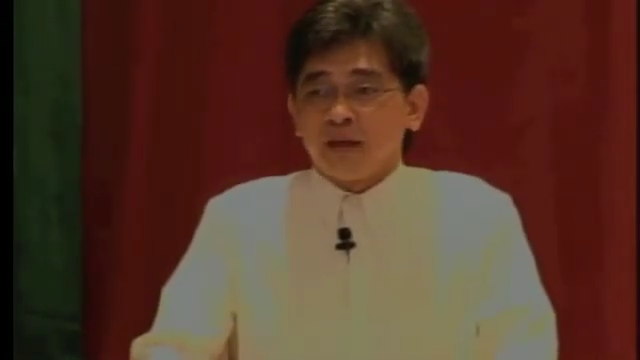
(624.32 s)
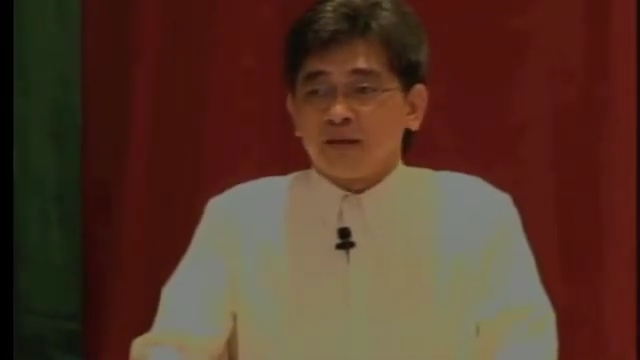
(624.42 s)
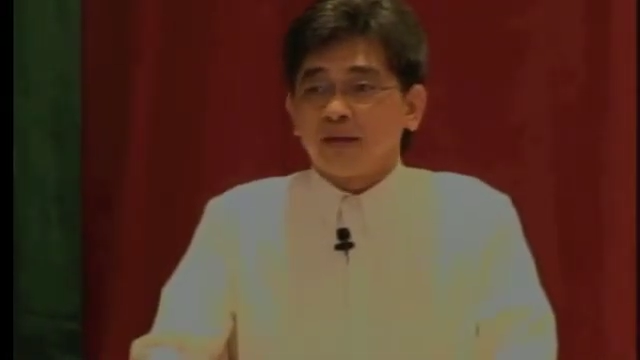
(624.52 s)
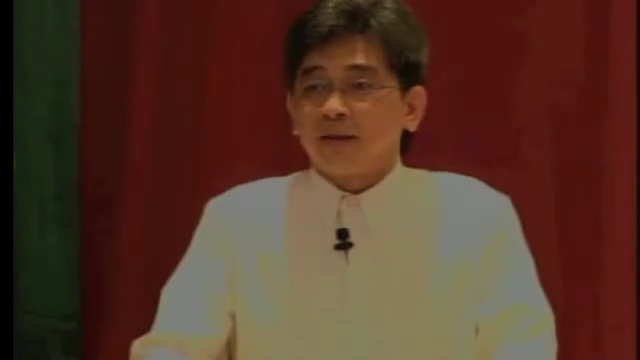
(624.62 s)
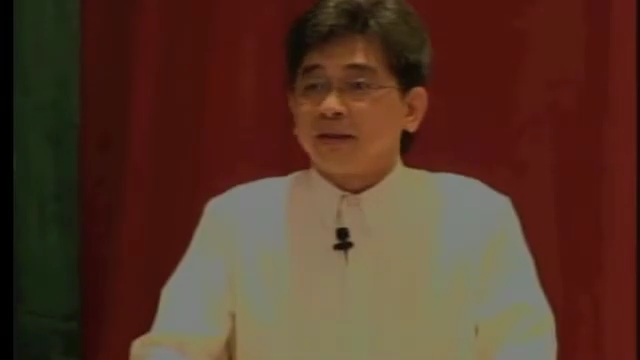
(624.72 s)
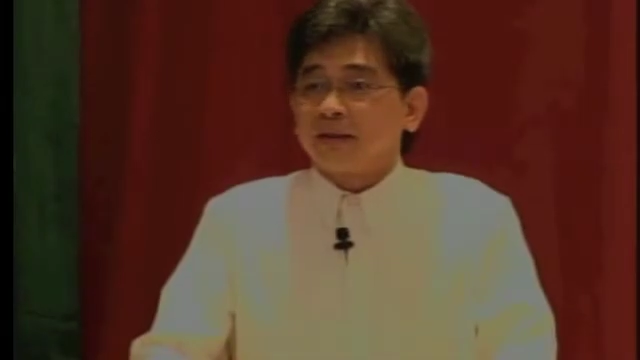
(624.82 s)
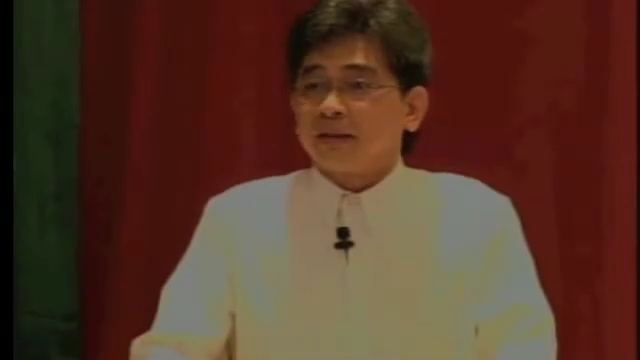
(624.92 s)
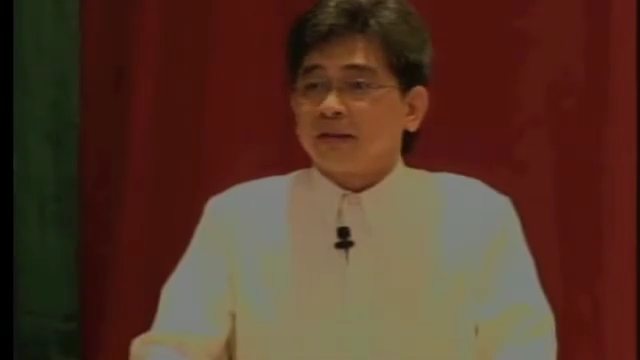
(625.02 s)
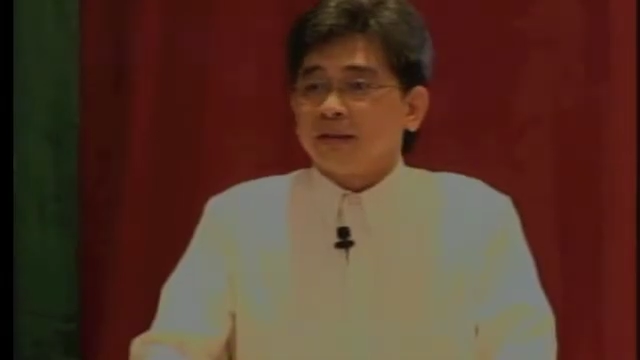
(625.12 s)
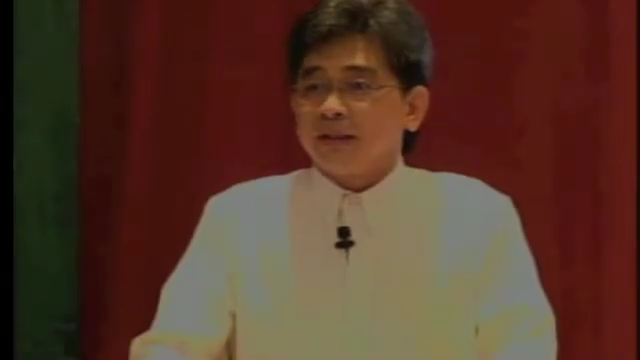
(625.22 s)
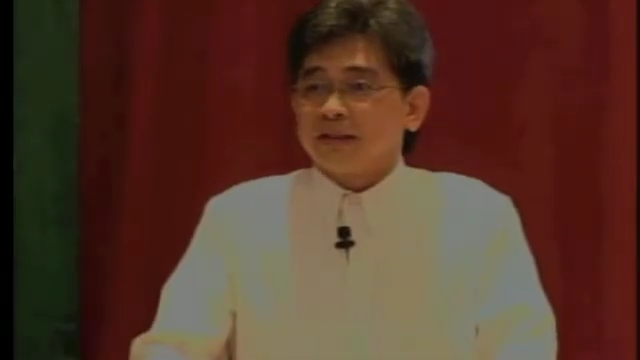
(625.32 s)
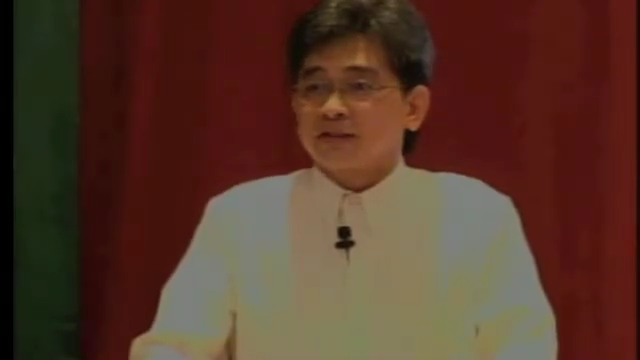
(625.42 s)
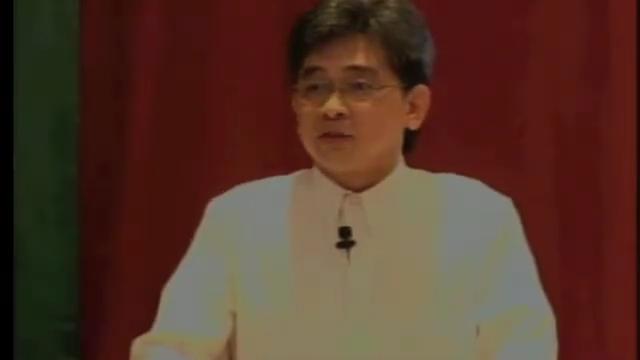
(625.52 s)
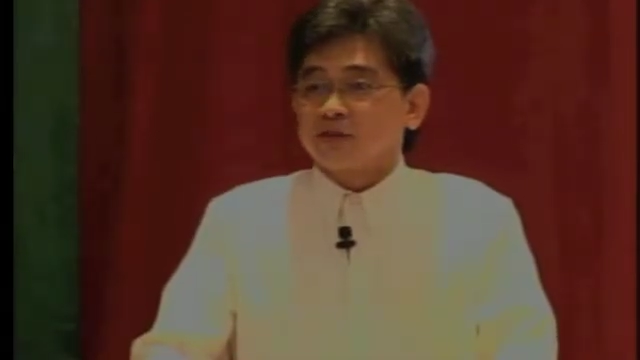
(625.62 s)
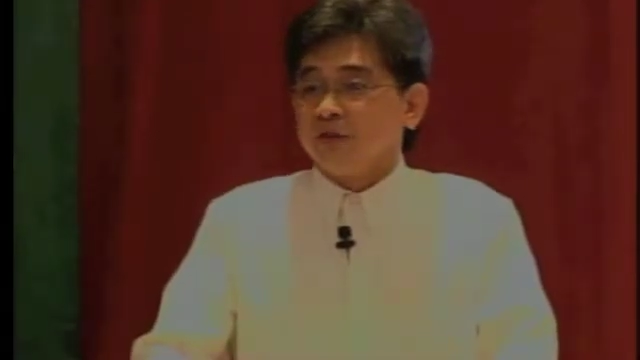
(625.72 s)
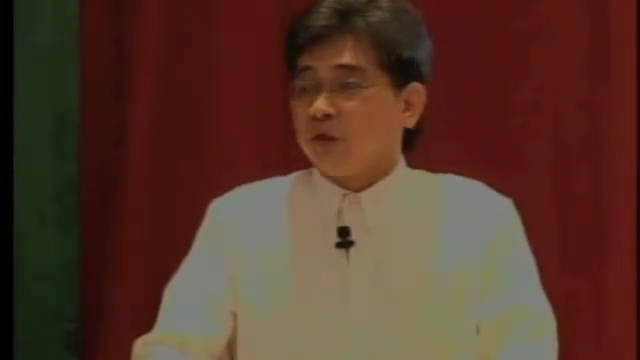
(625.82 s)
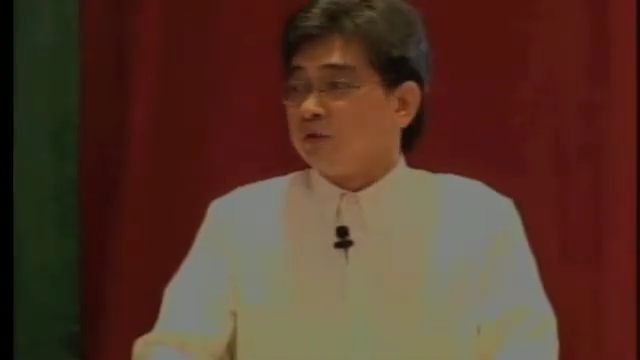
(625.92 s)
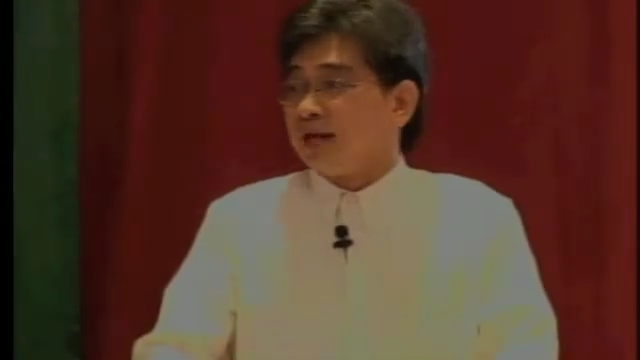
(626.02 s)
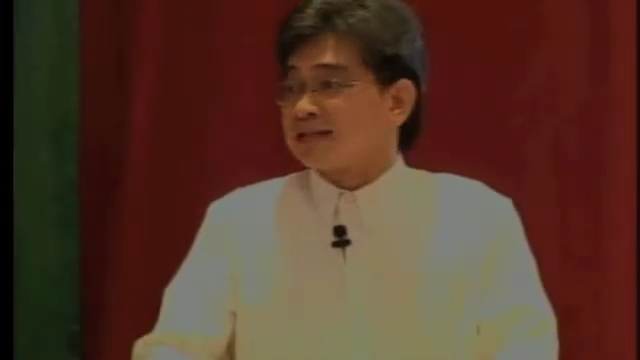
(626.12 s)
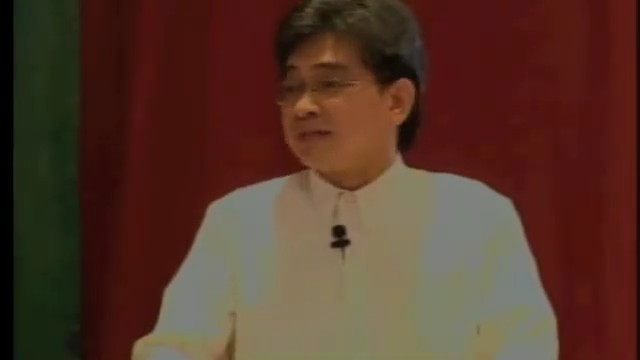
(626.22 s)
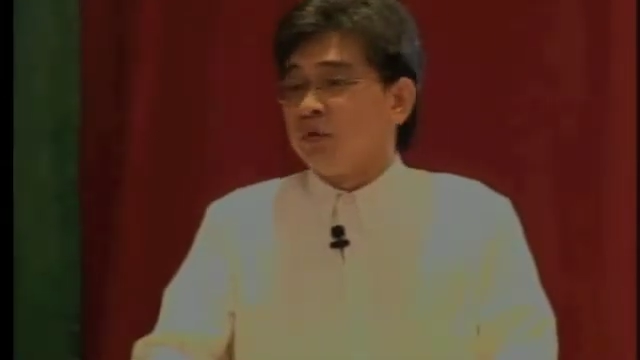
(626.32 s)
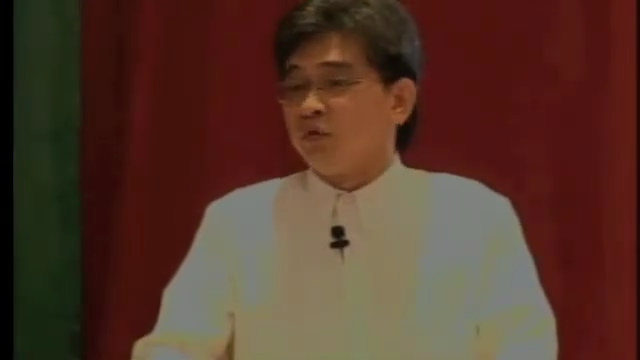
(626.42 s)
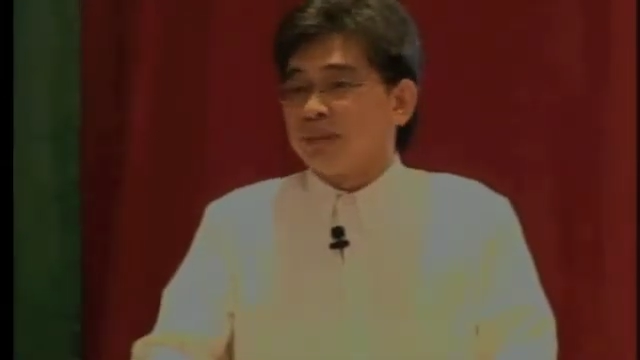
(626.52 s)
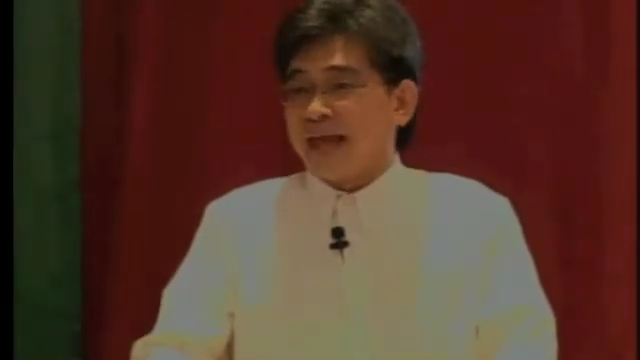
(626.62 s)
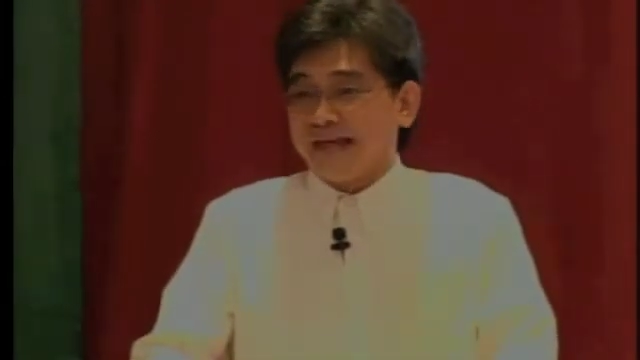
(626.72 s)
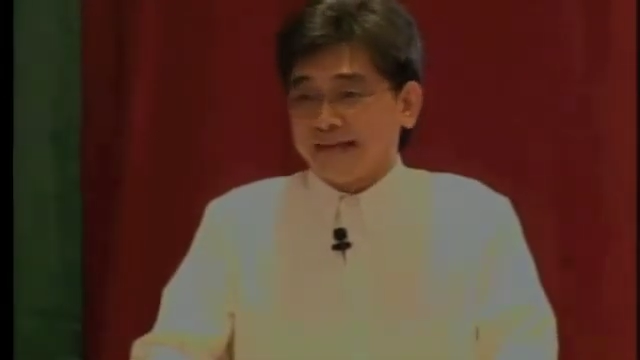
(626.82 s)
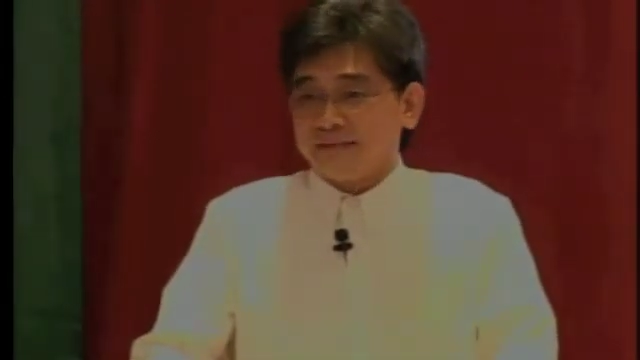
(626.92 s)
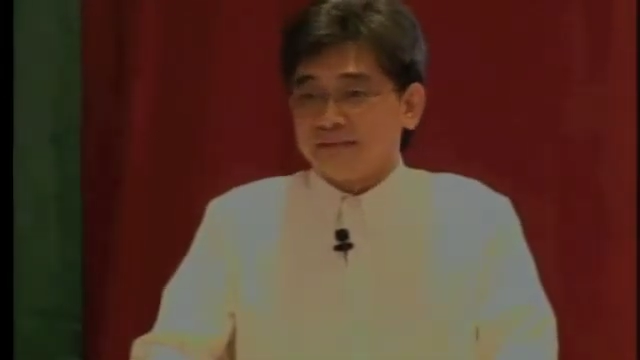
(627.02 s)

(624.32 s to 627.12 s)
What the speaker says: The Earth is also known as the blue planet.